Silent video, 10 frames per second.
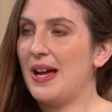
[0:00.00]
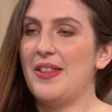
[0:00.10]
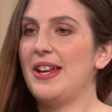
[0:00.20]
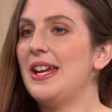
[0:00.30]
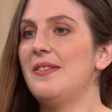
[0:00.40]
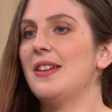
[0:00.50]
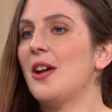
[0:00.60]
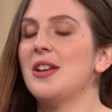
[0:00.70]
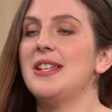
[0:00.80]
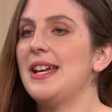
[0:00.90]
but I think even
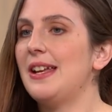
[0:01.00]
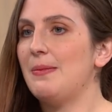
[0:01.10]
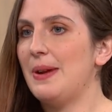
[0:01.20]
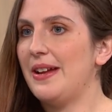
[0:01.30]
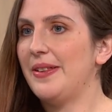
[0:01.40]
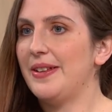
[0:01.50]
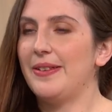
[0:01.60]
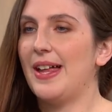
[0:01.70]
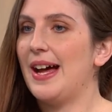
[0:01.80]
on a daily basis,